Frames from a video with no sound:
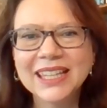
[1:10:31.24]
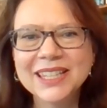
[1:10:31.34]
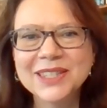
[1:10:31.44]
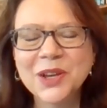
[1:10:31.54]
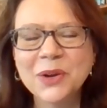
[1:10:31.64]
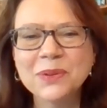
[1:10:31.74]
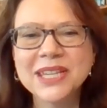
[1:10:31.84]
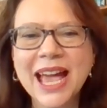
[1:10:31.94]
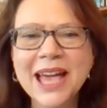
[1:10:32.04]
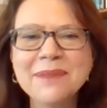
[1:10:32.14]
so
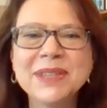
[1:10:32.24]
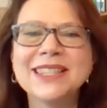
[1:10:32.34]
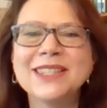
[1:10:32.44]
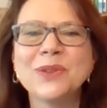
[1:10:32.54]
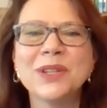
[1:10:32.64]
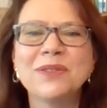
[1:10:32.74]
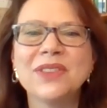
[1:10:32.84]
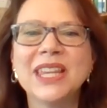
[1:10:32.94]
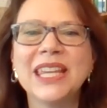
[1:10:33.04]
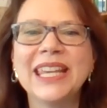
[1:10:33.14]
Tom is sort of
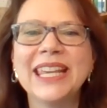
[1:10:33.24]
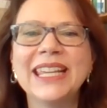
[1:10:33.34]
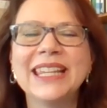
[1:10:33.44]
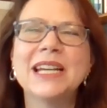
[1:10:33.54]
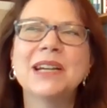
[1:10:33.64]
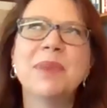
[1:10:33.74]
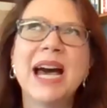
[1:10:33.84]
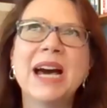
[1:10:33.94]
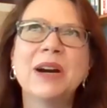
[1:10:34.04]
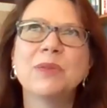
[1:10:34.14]
thinking
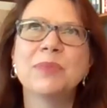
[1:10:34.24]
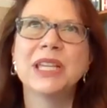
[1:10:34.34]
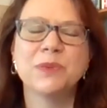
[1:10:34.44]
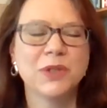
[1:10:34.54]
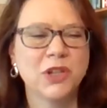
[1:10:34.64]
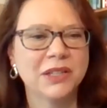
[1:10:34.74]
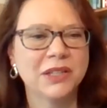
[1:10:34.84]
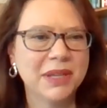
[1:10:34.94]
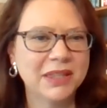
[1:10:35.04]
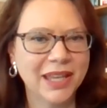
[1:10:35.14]
about because we
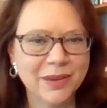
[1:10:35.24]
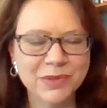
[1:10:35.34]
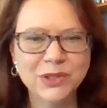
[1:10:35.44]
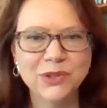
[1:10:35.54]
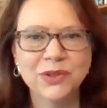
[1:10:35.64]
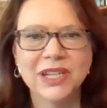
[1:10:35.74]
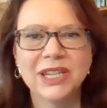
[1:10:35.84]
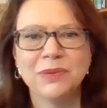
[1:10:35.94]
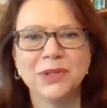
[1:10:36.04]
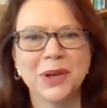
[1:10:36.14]
talked about the
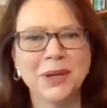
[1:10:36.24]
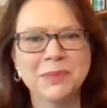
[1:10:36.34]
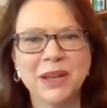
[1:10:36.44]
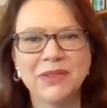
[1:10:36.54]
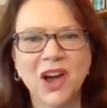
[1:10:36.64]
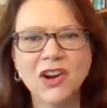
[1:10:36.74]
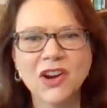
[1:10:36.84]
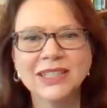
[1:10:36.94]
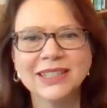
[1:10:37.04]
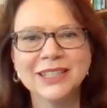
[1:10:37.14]
chemistry, we talked about the
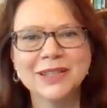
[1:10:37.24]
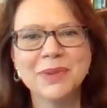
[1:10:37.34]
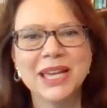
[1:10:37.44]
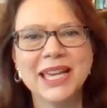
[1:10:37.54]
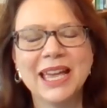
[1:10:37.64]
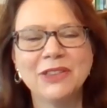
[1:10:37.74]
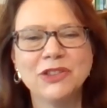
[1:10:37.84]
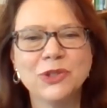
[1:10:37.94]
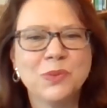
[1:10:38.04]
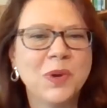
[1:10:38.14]
art a little bit, and
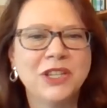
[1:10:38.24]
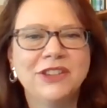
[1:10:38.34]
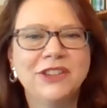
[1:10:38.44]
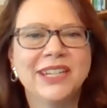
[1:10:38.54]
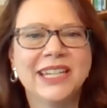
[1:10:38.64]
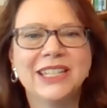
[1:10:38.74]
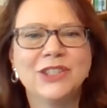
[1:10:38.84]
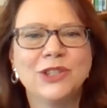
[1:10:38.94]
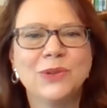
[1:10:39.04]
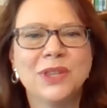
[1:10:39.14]
just wondering
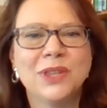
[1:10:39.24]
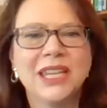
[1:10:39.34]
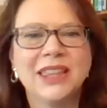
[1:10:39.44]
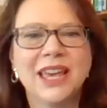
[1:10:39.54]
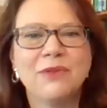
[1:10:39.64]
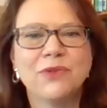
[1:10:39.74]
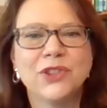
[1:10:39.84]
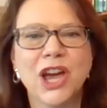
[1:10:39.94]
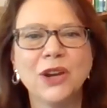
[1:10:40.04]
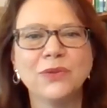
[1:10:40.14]
do you think that
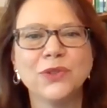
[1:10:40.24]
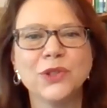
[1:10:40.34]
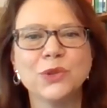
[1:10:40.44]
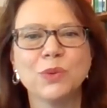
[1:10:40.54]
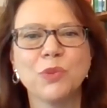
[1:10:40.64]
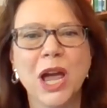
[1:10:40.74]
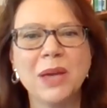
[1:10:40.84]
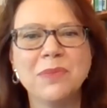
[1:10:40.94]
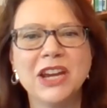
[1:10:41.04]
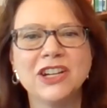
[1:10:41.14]
photographers were
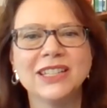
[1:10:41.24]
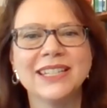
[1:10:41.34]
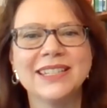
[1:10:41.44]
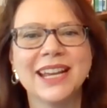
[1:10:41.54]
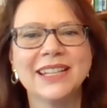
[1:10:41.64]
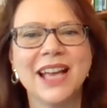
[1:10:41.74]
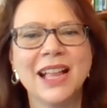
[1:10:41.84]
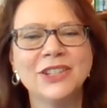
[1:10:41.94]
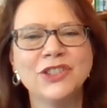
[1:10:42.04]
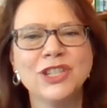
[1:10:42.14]
primarily
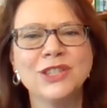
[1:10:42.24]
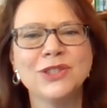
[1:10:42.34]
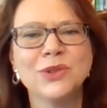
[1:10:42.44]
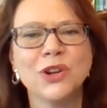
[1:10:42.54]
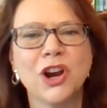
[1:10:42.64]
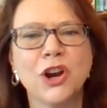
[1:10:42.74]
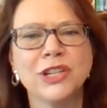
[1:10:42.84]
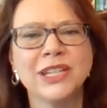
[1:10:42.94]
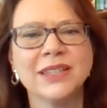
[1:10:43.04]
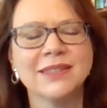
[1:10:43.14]
technologists or
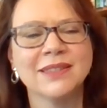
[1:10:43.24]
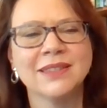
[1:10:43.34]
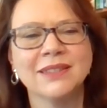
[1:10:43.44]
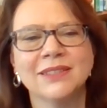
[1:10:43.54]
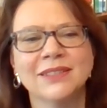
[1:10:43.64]
artists?